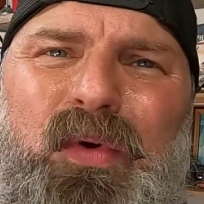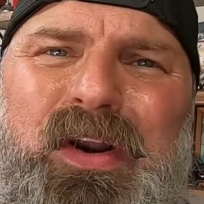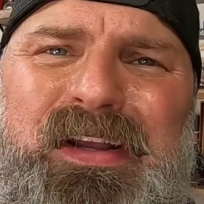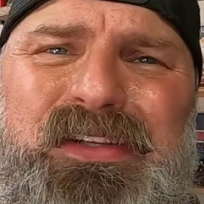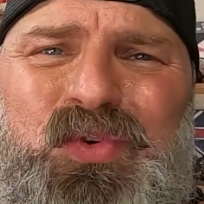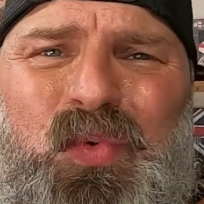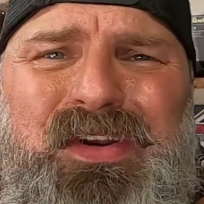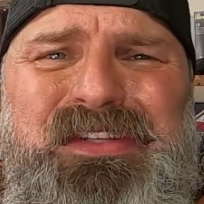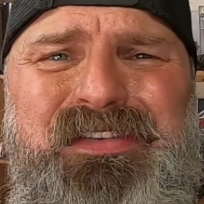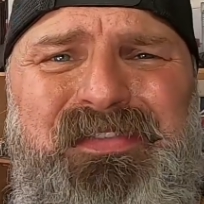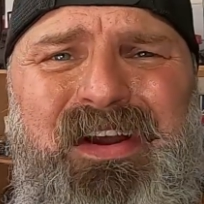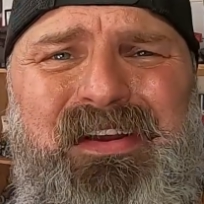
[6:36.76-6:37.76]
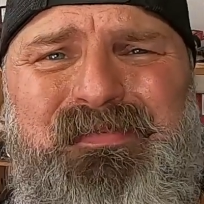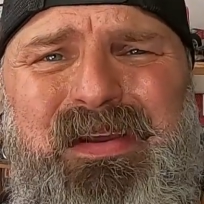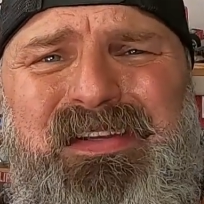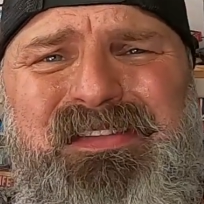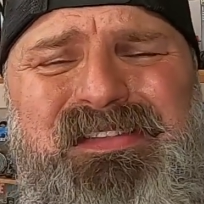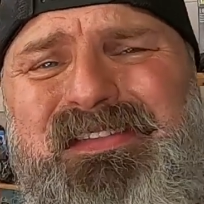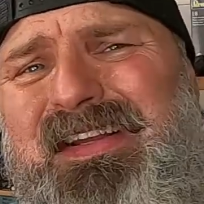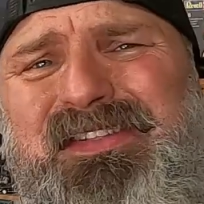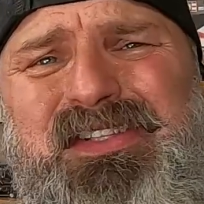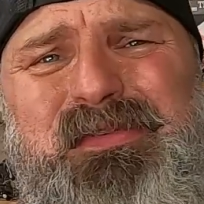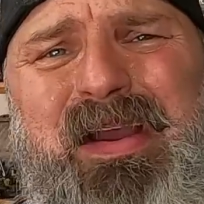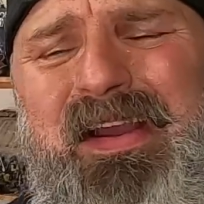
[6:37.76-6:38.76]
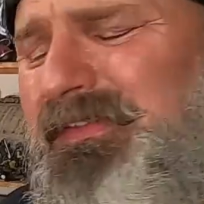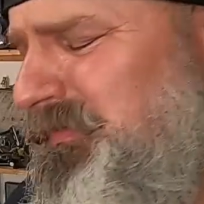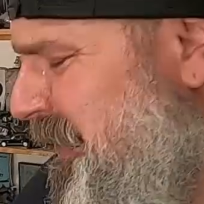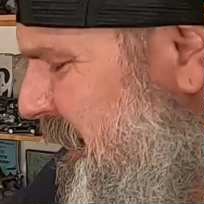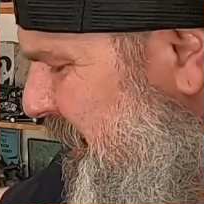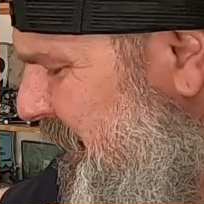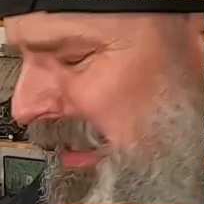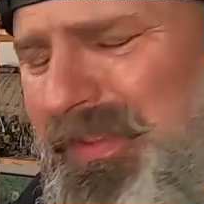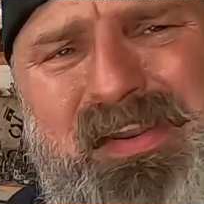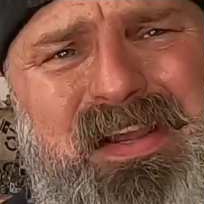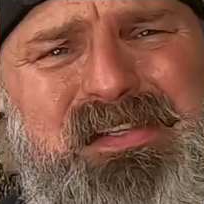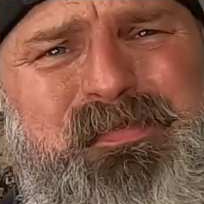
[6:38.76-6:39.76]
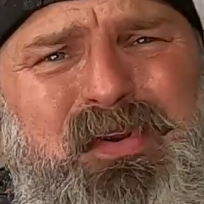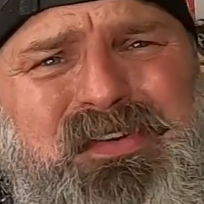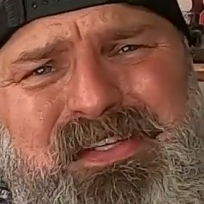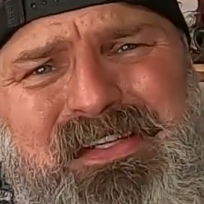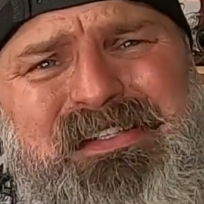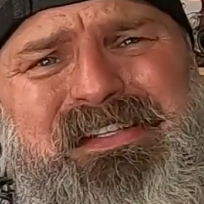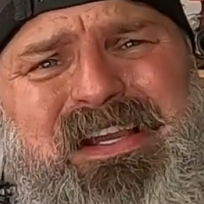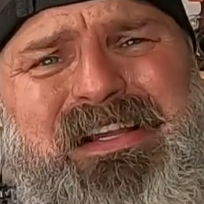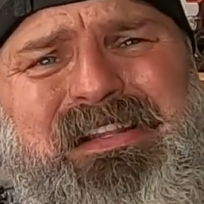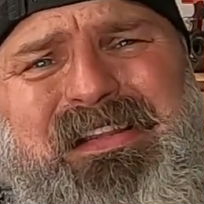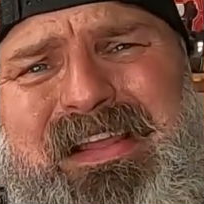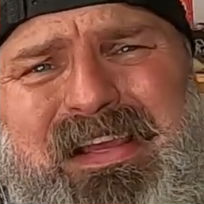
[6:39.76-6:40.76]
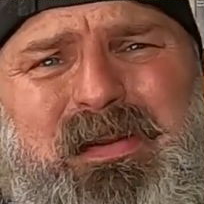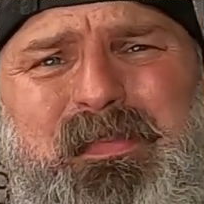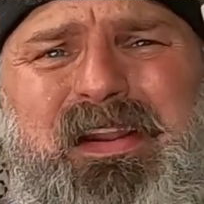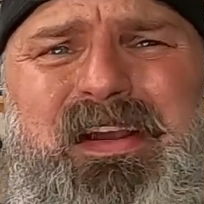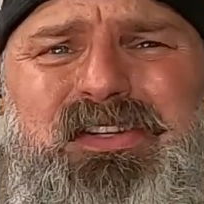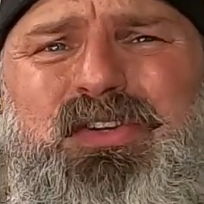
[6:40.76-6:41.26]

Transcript: hour and 25 minutes. Not too bad. Now the next part's going to take a little bit